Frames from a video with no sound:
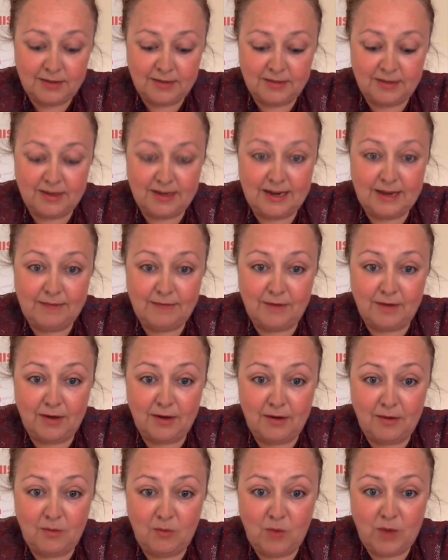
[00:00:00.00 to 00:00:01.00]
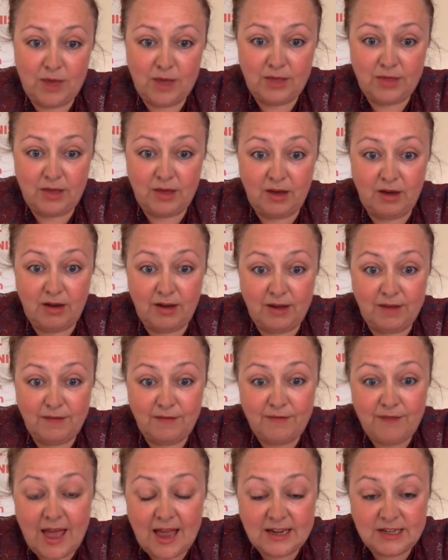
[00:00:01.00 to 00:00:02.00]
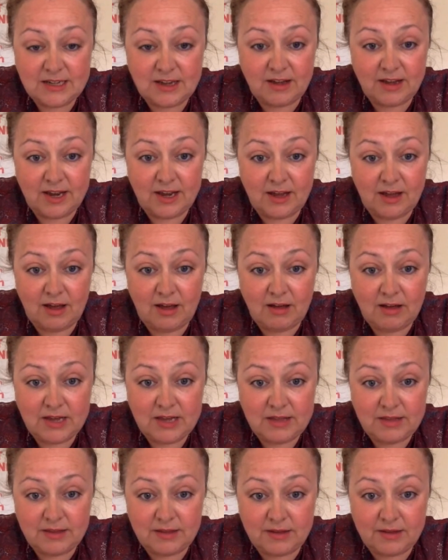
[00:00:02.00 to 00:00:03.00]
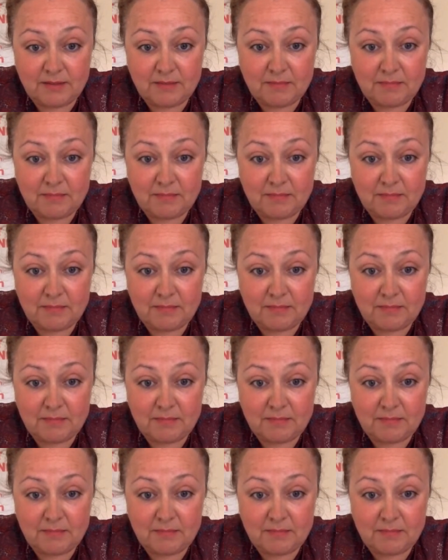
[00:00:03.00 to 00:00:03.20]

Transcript: the liver with a high fat diet either,